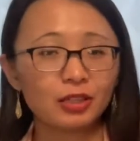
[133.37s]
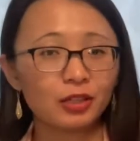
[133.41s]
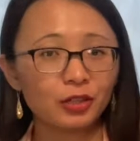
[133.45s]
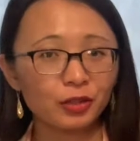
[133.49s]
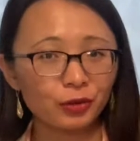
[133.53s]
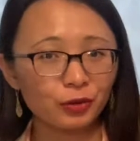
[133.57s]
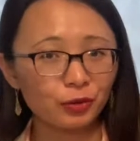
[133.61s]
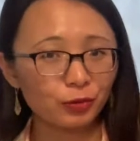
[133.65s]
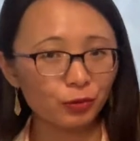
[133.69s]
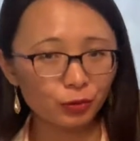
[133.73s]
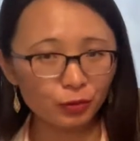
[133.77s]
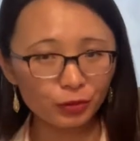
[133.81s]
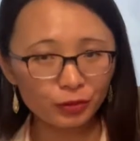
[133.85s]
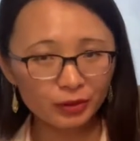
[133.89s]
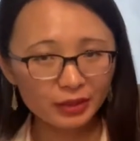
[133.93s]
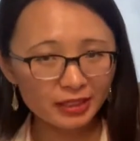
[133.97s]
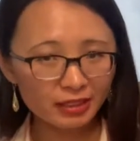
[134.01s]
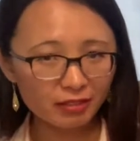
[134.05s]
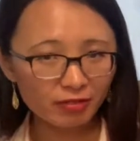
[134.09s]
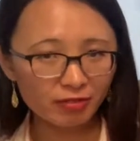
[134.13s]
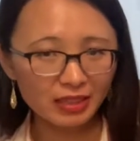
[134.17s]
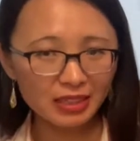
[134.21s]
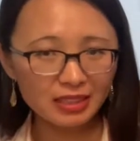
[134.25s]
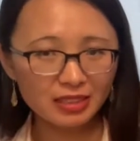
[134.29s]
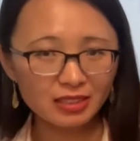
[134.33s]
good
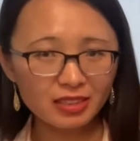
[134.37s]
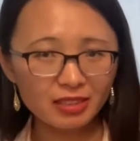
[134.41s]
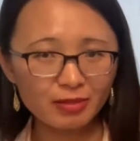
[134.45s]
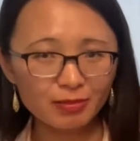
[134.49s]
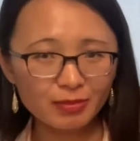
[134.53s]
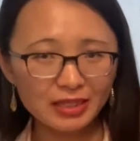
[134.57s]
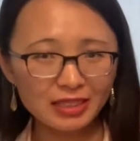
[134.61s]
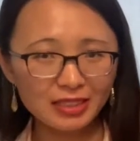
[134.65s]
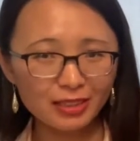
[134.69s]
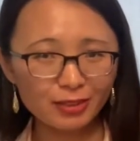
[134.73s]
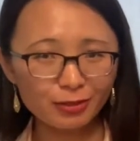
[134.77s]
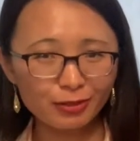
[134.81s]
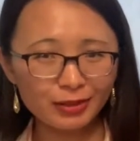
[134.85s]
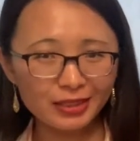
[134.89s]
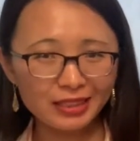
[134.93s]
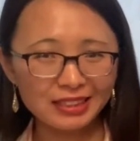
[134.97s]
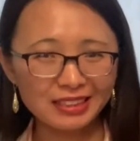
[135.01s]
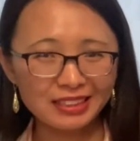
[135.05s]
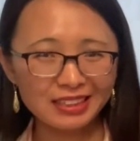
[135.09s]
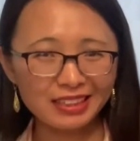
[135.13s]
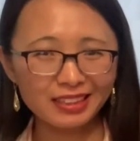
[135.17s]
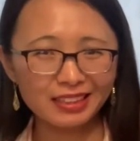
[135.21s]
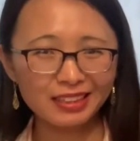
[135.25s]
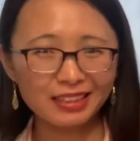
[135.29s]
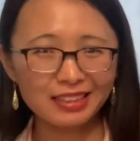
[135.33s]
investment
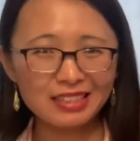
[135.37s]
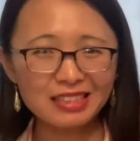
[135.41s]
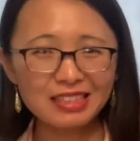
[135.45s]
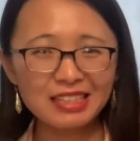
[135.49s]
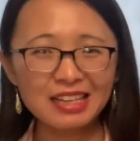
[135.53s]
return,